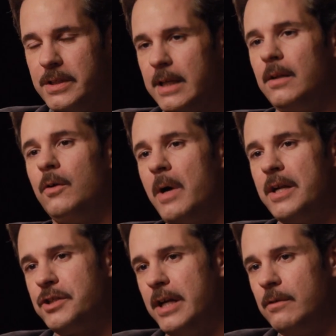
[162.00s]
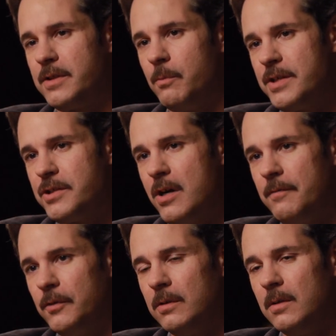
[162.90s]
take a little while to shake some rust
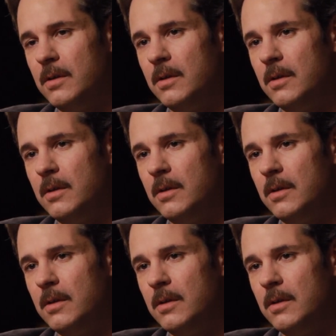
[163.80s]
off? Or